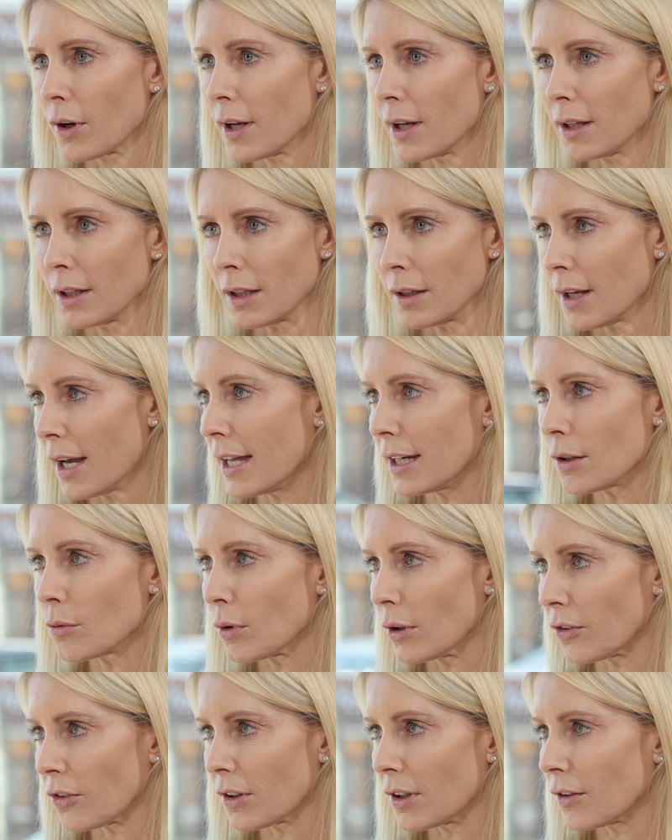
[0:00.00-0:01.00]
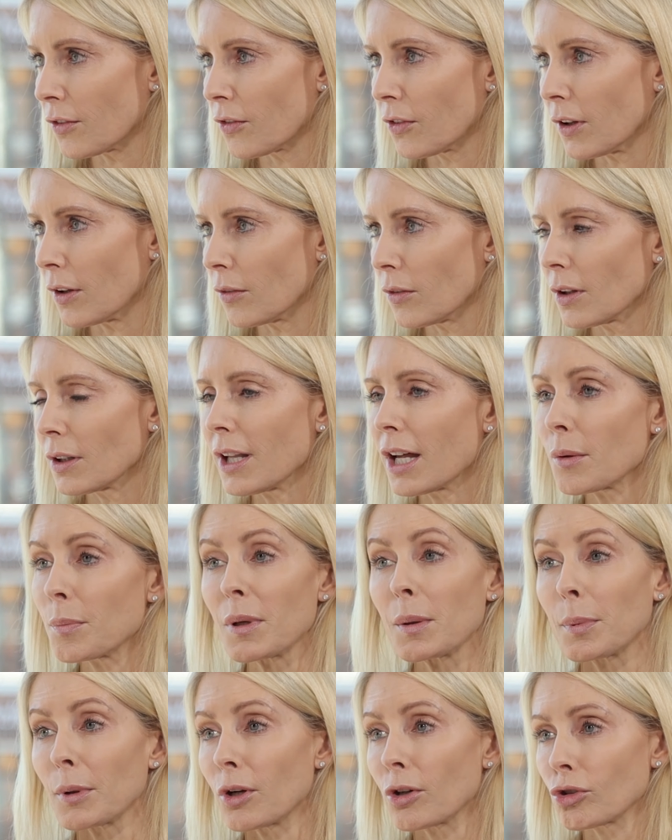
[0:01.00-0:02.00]
any reason. If a lot of
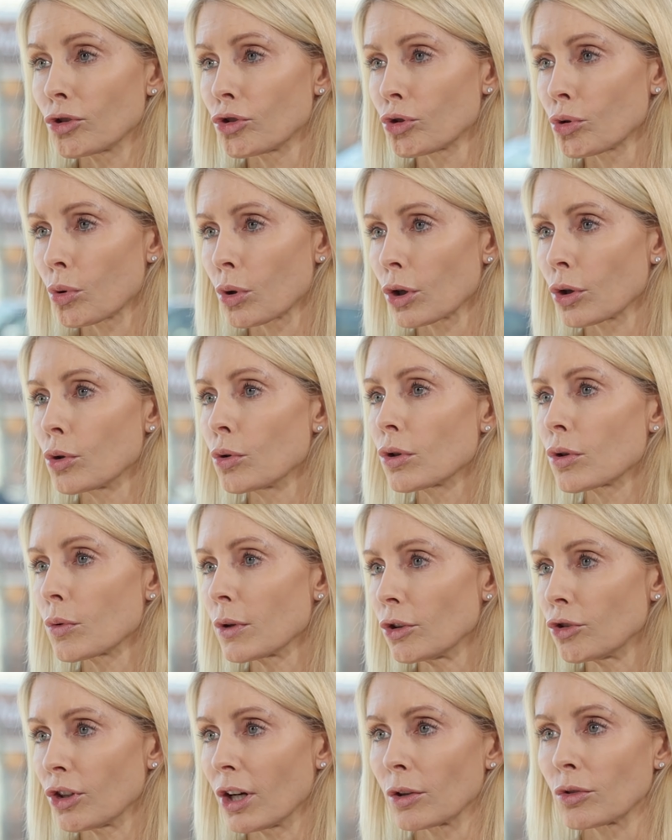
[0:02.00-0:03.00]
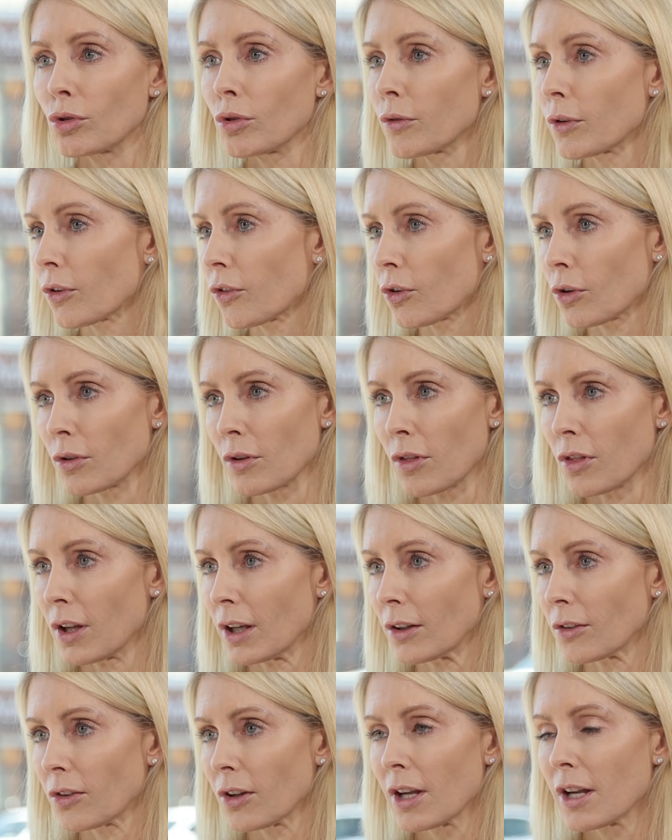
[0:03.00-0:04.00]
people aren't sure who to reach out to for certain
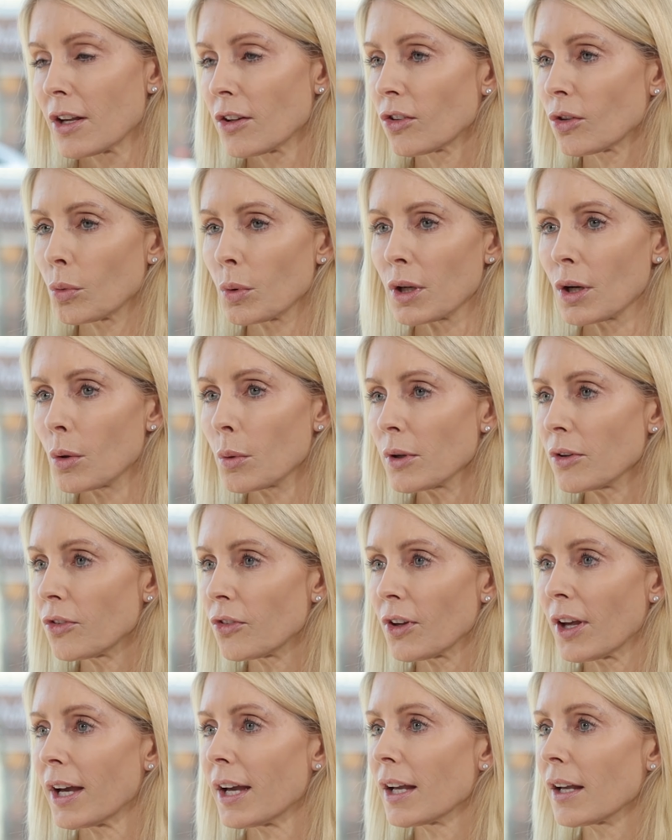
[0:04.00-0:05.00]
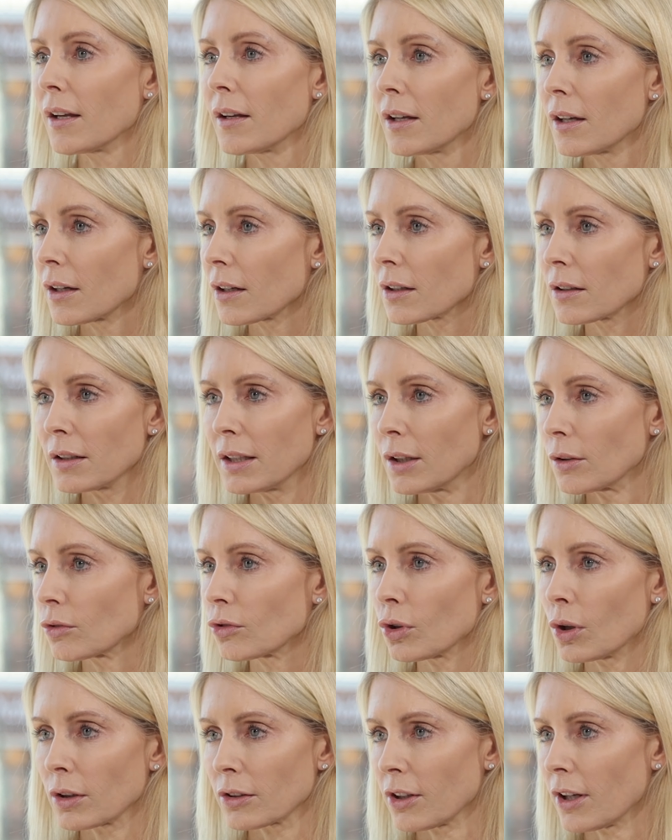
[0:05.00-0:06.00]
things, so we always say,
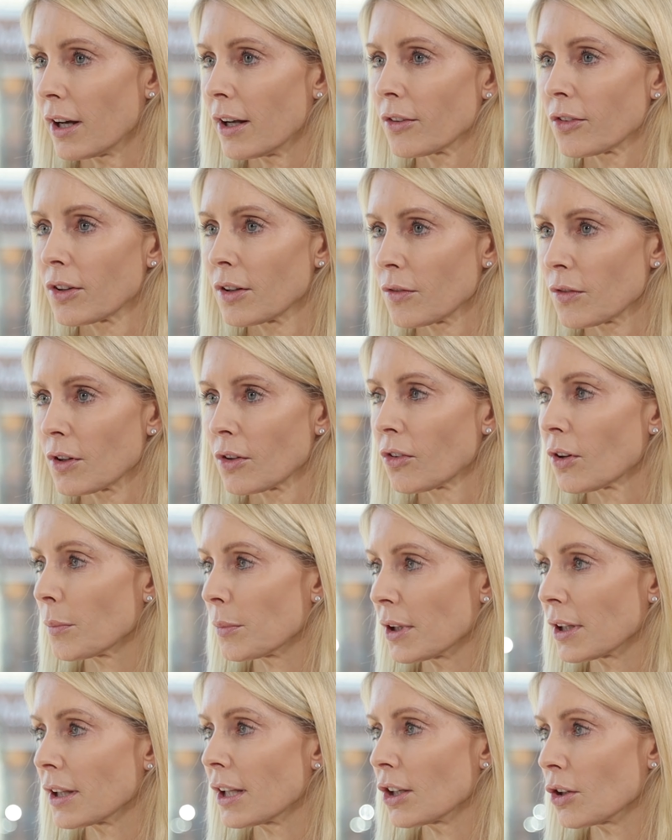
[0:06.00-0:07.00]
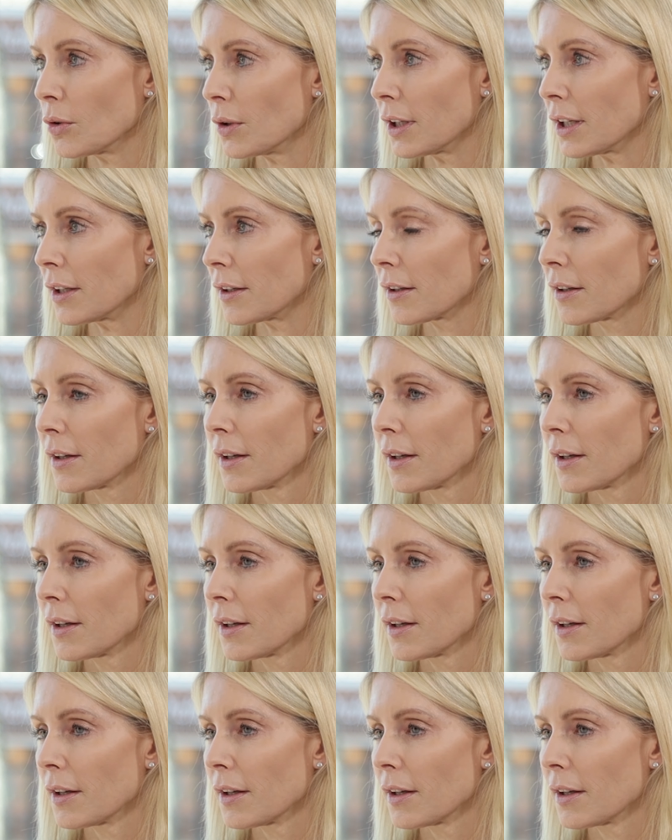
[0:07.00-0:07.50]
talk to us if there's something that you need.